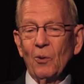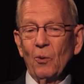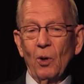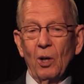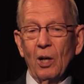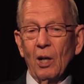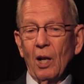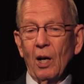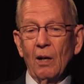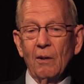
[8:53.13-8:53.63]

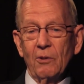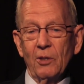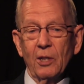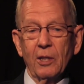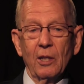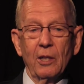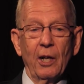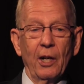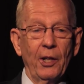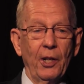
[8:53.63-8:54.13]
Well,
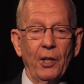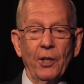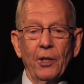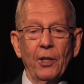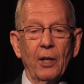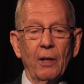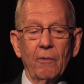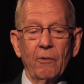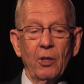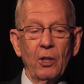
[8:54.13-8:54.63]
obviously I
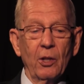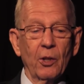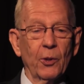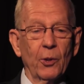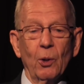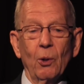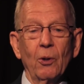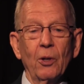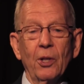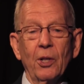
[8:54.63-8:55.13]
didn't have the
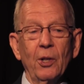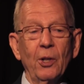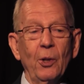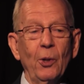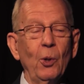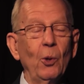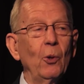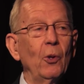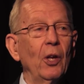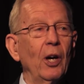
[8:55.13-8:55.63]
authority
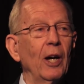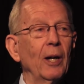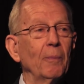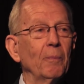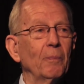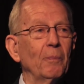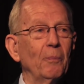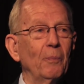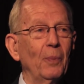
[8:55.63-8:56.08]
to do that,